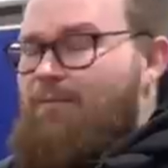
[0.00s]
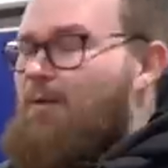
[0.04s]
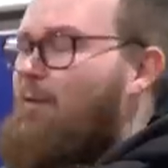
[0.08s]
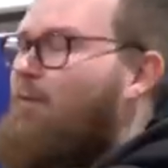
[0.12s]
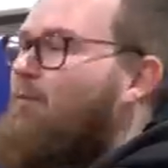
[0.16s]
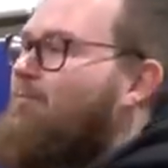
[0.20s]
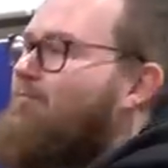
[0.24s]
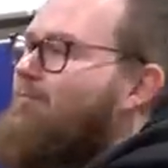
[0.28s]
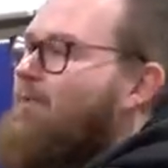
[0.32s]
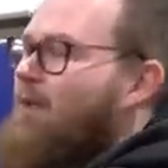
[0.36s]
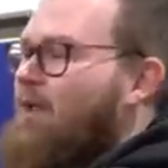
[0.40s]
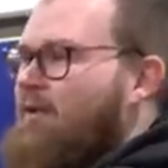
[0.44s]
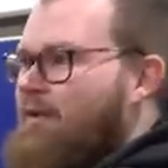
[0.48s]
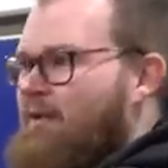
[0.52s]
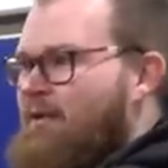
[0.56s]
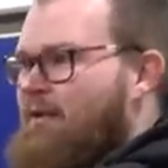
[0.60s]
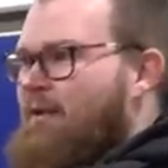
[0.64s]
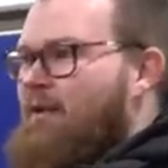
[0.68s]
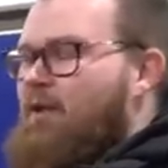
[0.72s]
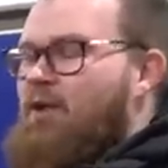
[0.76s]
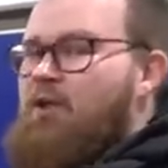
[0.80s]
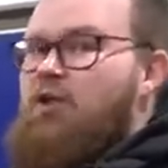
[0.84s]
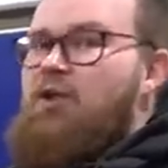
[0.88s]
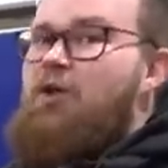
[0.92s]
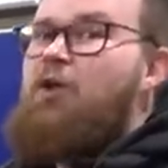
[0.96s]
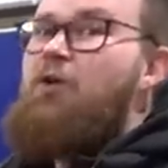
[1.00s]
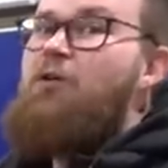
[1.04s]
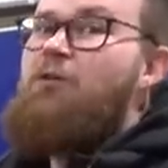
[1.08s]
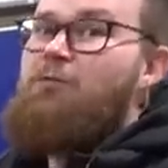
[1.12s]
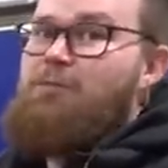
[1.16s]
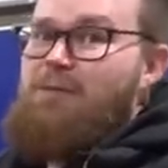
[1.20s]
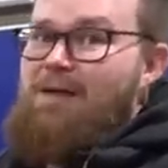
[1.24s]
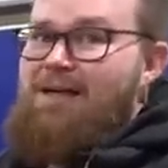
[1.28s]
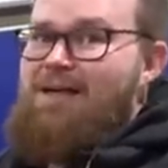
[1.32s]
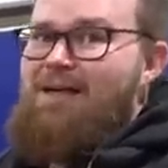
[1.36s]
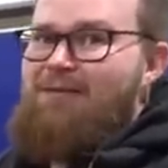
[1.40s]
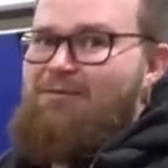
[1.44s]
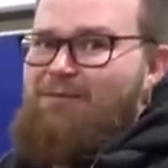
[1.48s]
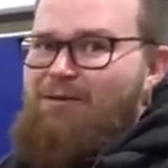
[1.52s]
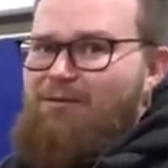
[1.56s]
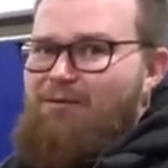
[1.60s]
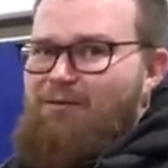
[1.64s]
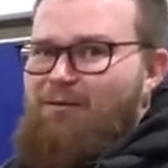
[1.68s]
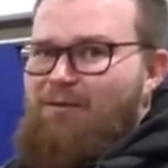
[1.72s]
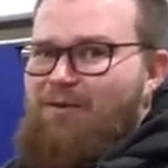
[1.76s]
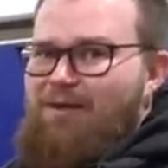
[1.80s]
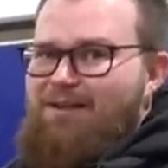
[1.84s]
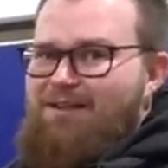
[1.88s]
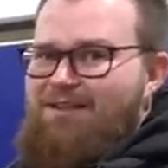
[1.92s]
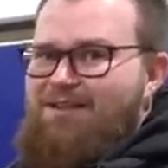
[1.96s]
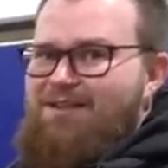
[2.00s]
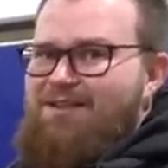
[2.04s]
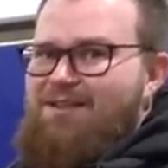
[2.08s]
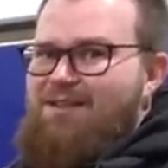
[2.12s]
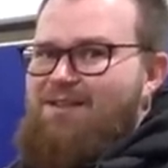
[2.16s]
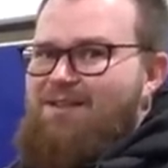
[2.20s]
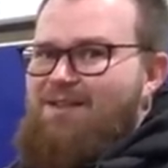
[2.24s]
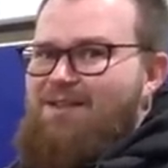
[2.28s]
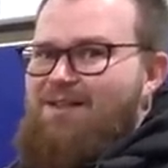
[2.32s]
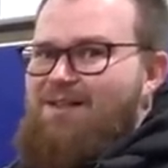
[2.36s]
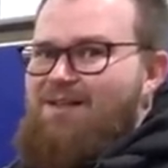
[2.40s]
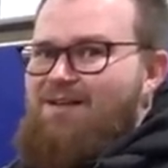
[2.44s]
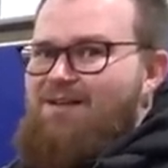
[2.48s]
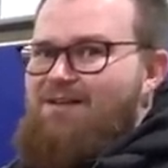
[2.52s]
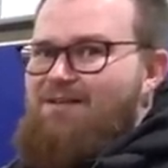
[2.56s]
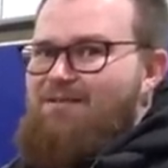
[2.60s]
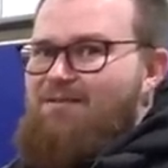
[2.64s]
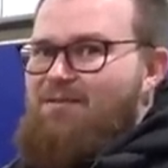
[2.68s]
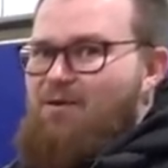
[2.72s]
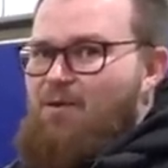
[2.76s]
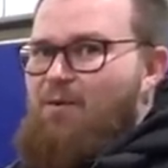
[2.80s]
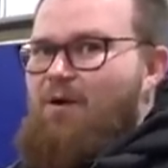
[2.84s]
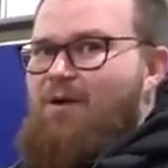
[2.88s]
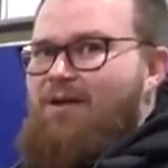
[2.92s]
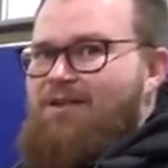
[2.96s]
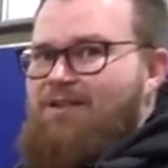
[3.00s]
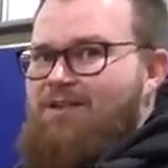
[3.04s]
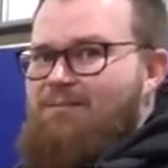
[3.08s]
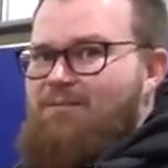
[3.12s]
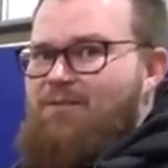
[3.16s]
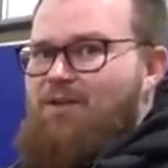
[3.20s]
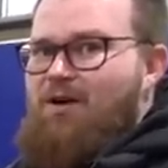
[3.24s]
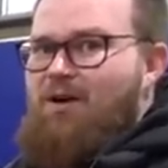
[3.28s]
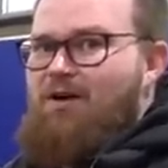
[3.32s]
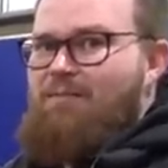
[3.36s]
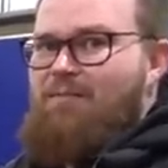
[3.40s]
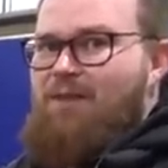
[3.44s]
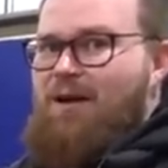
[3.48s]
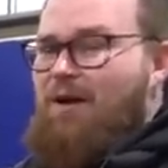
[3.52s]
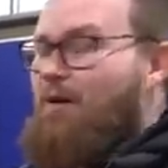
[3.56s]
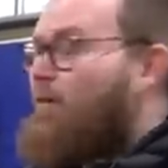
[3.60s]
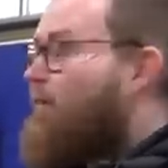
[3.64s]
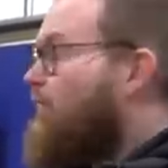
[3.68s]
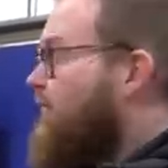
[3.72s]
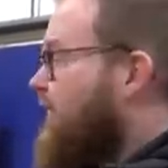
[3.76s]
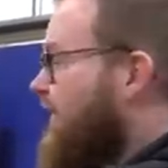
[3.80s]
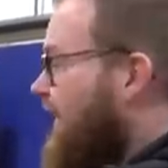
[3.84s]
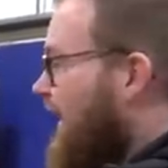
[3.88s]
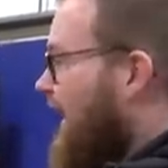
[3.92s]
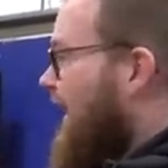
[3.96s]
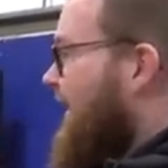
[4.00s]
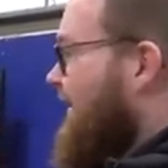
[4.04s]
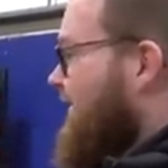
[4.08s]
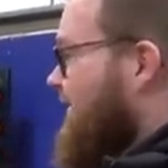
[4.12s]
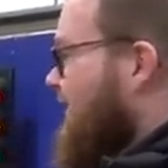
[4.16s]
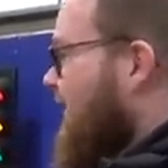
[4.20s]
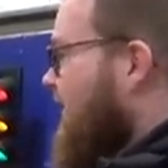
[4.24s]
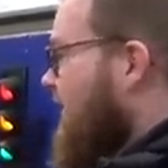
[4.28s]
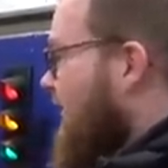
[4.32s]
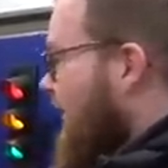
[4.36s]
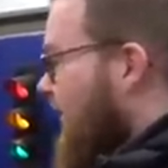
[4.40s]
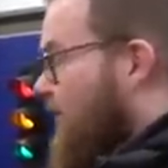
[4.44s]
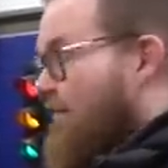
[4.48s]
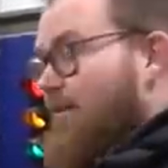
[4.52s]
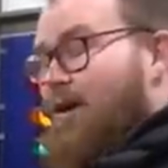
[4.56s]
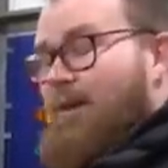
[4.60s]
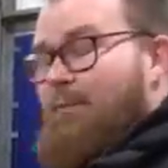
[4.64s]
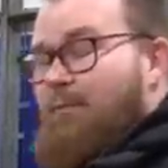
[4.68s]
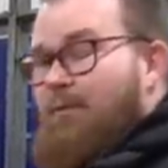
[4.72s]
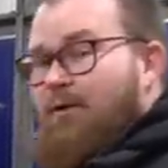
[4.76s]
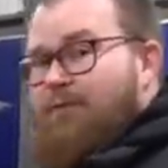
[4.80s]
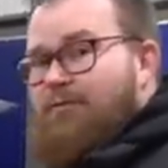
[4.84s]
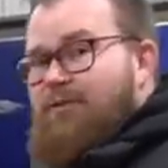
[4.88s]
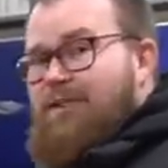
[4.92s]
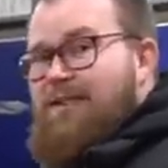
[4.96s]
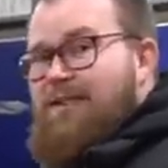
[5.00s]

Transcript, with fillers: now. You've been living with this for quite some time now. Obviously, it has done a number of